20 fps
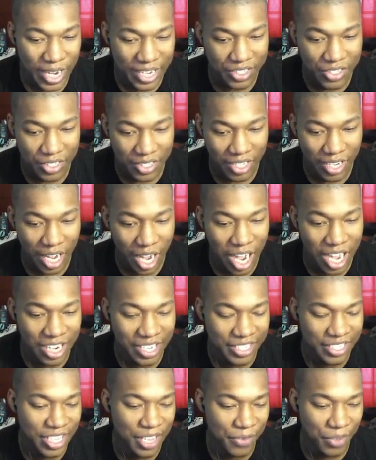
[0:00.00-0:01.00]
traction than a
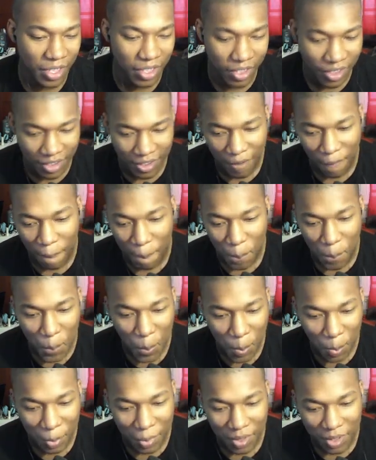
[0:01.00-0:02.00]
Honda Civic.
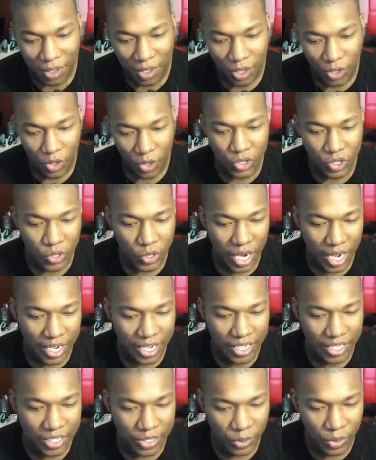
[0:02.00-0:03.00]
You could
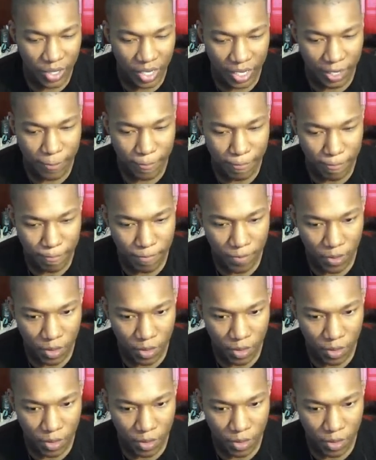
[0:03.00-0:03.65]
try this, okay?